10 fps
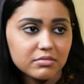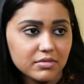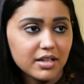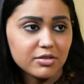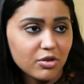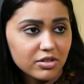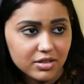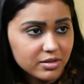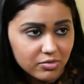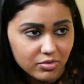There is not
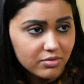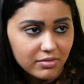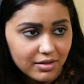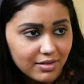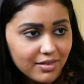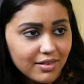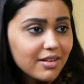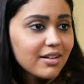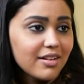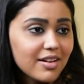just one way.
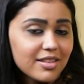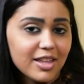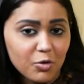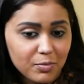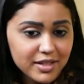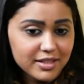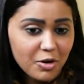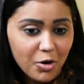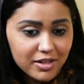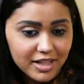There
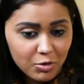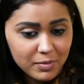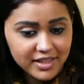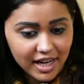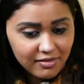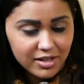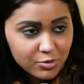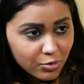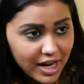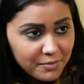will be 10 ways
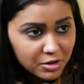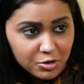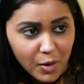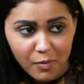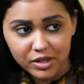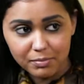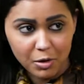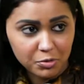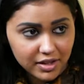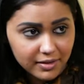to climb to the top of the
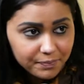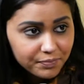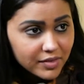mountain.